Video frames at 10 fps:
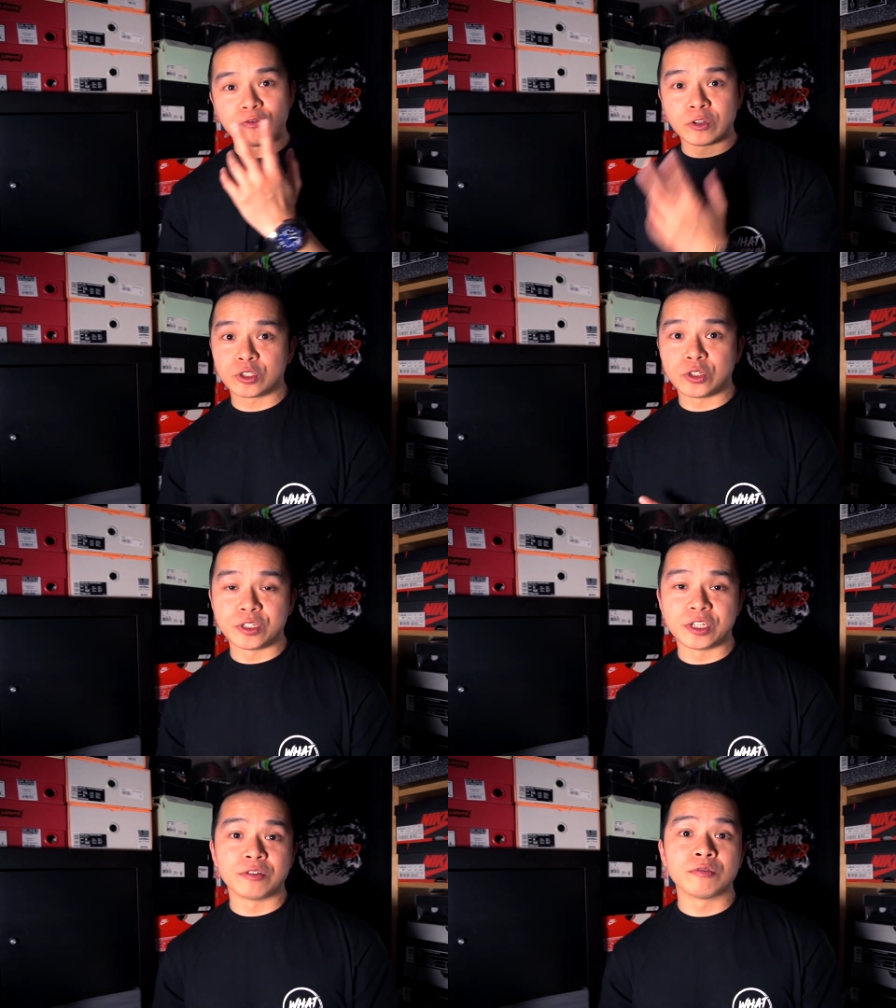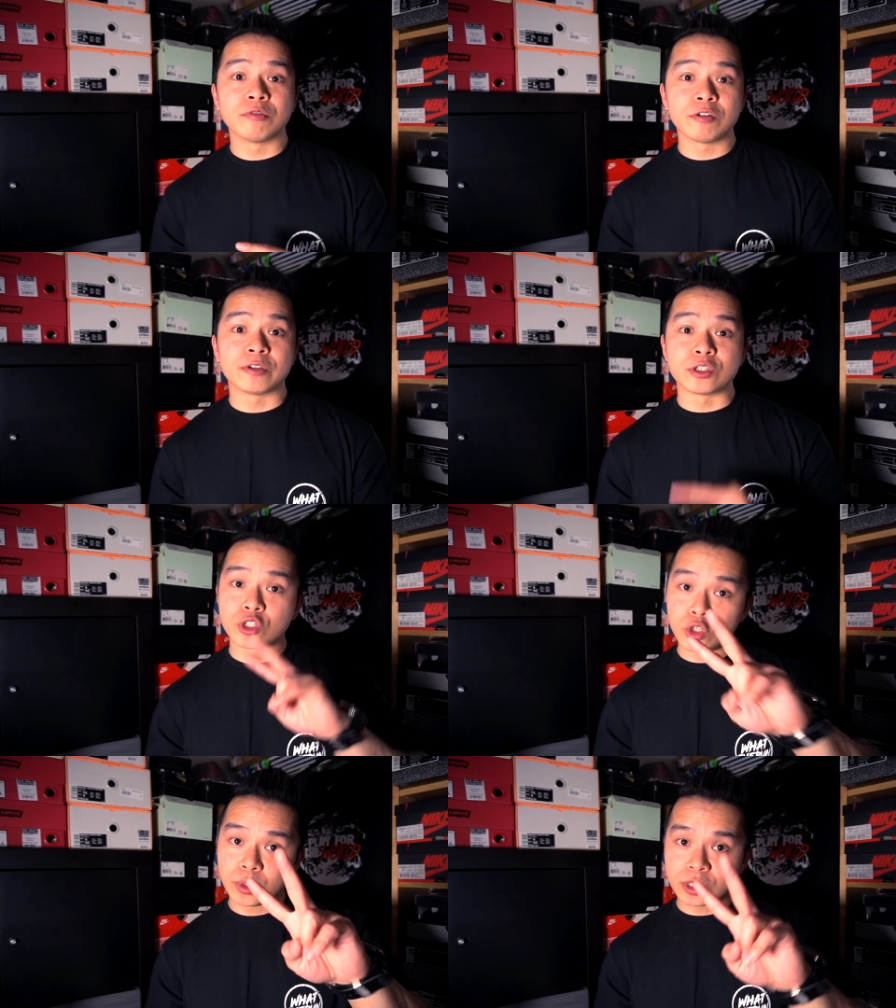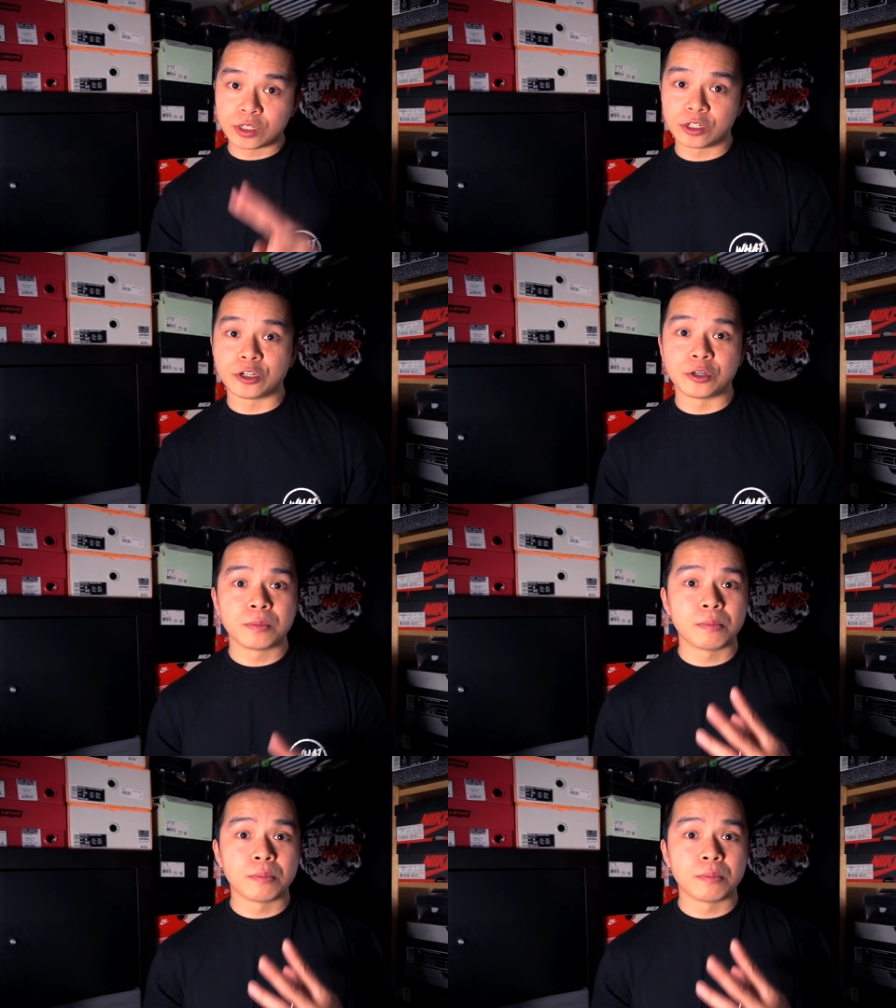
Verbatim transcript: not tuned in, roughly two weeks ago,